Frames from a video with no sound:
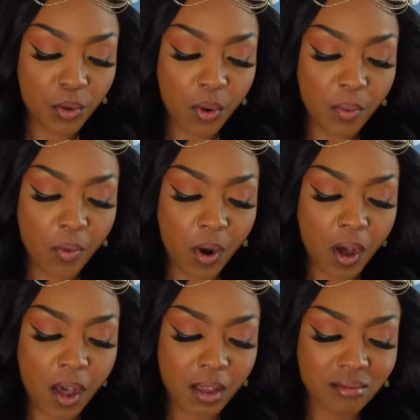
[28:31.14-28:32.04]

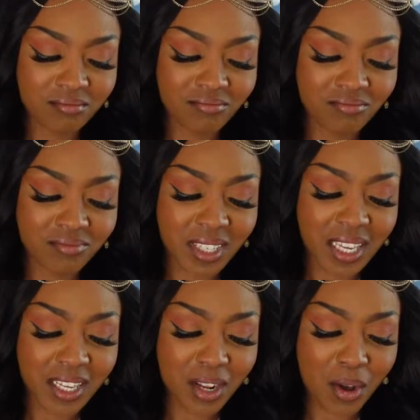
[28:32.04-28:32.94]
Moi
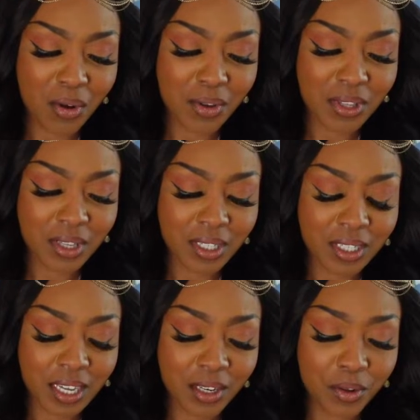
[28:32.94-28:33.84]
N O
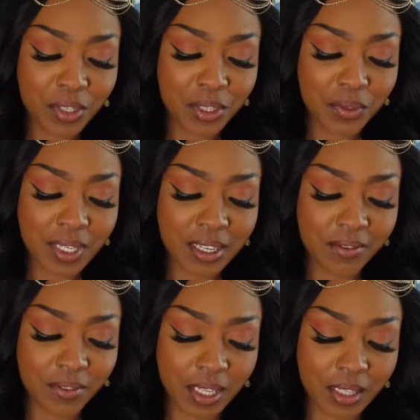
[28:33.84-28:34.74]
N O U E
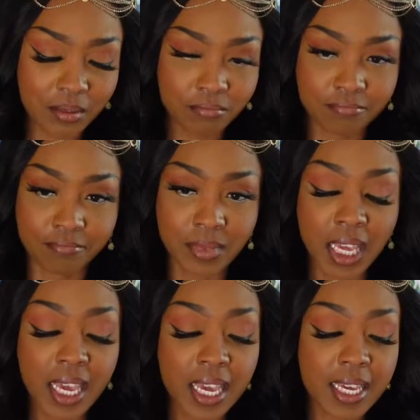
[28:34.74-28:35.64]
V. Hmm.
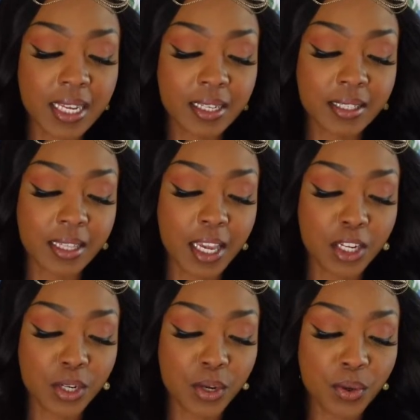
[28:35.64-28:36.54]
It is the
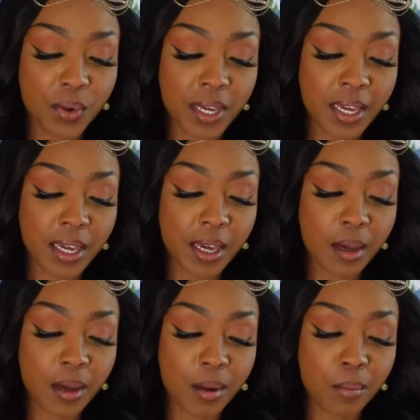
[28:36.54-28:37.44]
Noue
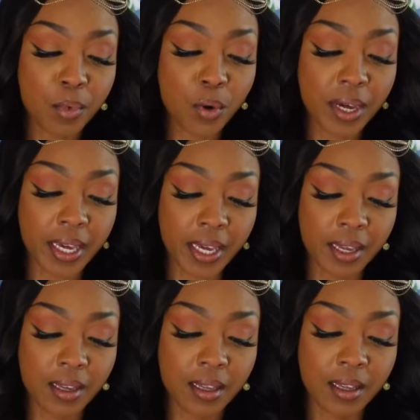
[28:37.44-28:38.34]
Moe
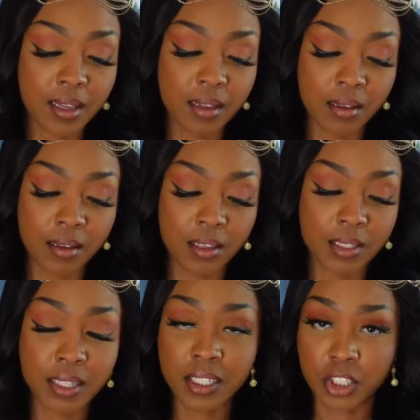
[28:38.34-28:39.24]

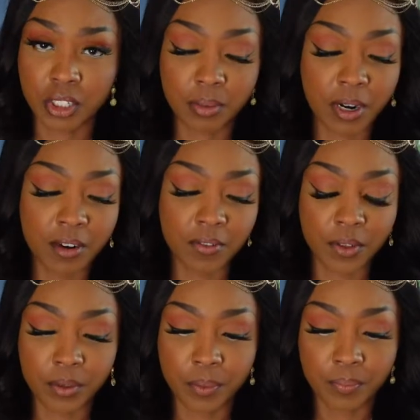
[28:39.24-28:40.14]
signature perfume.